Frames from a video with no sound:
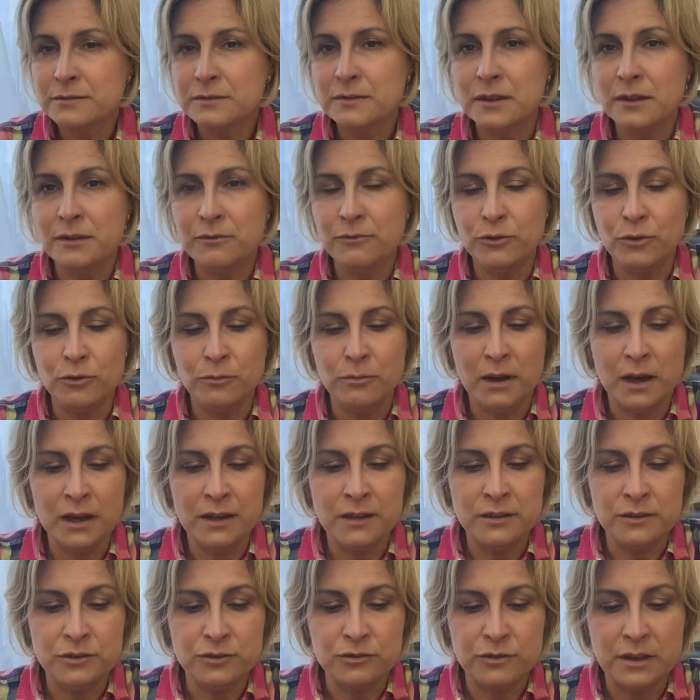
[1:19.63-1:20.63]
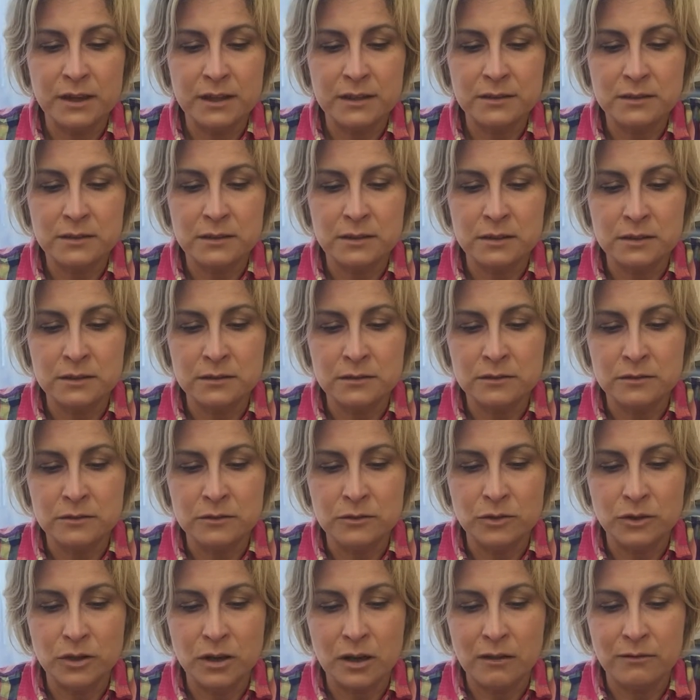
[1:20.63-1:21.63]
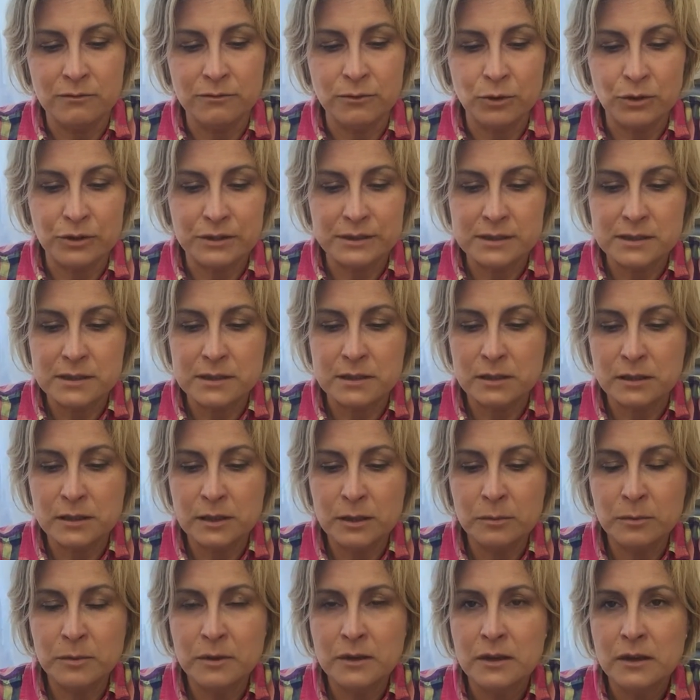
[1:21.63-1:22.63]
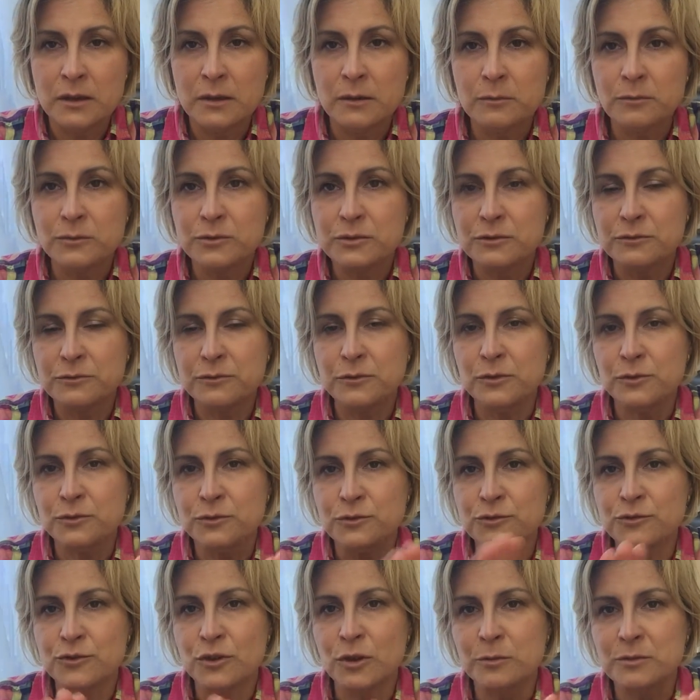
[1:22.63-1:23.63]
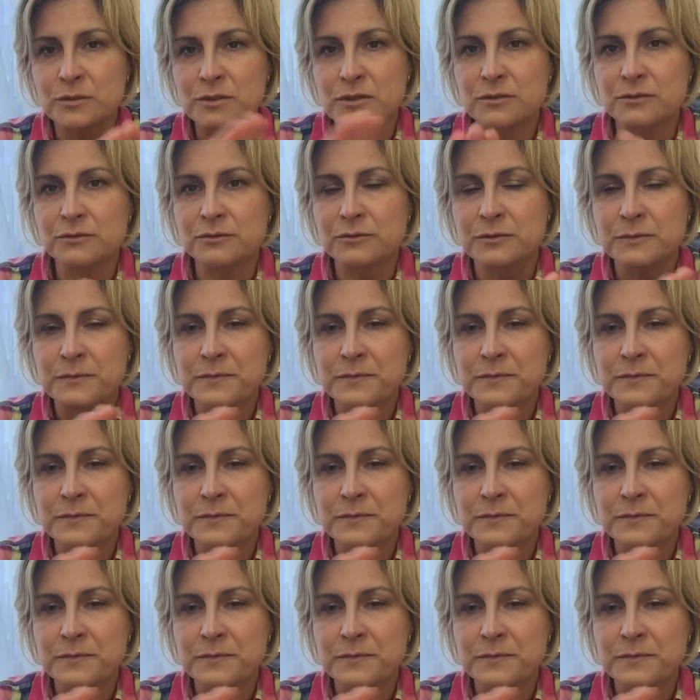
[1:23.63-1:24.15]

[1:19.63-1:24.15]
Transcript: if your mind is racing and you can't fall asleep. A few drops of